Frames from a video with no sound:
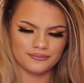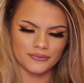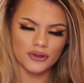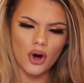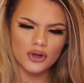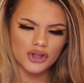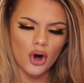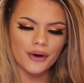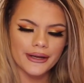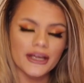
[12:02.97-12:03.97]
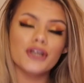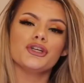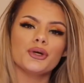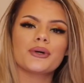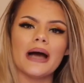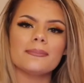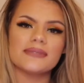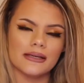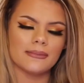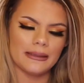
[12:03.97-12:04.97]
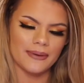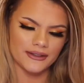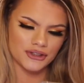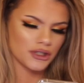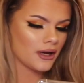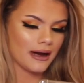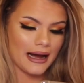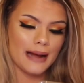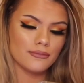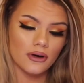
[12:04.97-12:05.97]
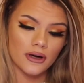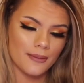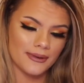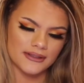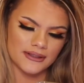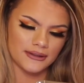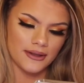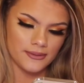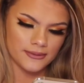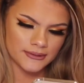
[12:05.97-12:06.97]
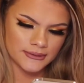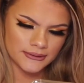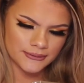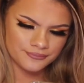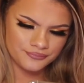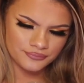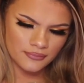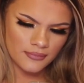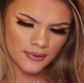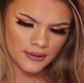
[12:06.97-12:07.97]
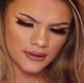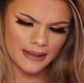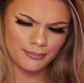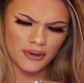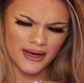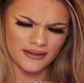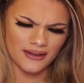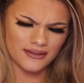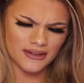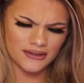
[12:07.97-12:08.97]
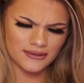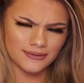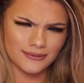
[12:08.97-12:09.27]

No, Tony, you come to me, bitch. I'm not coming to you. Get pregnant.